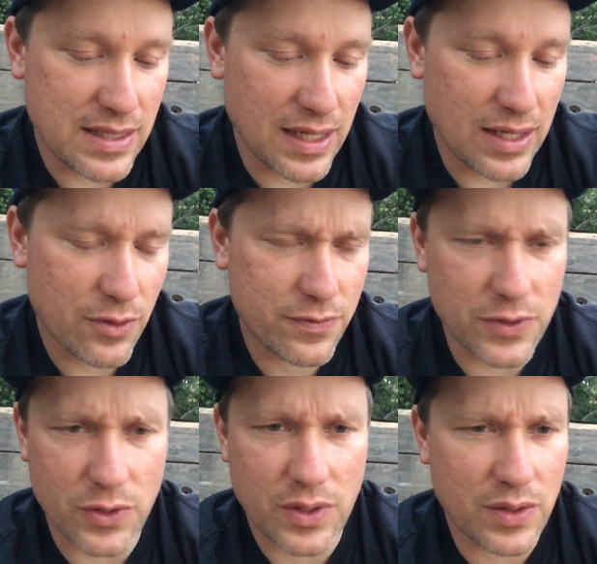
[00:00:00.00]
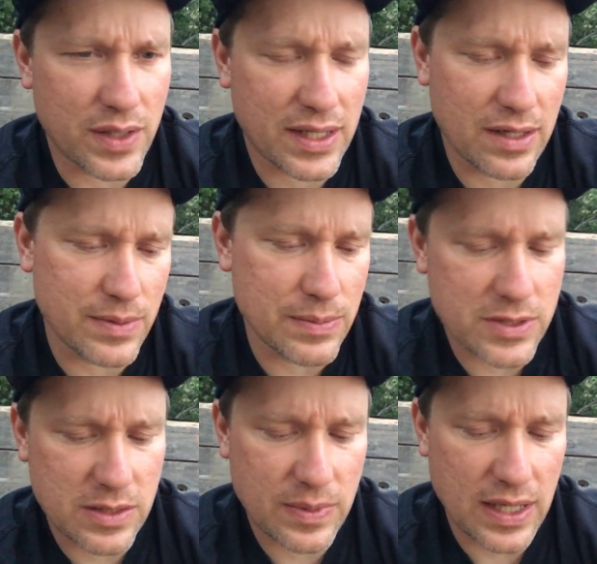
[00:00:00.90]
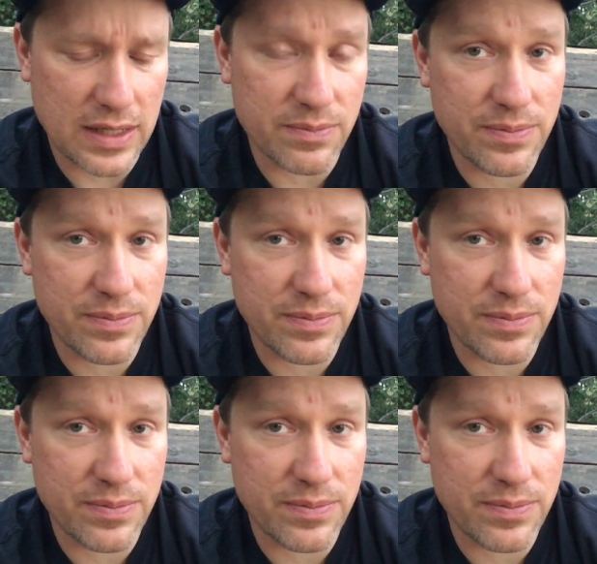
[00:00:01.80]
or float coat, I can't remember, some kind of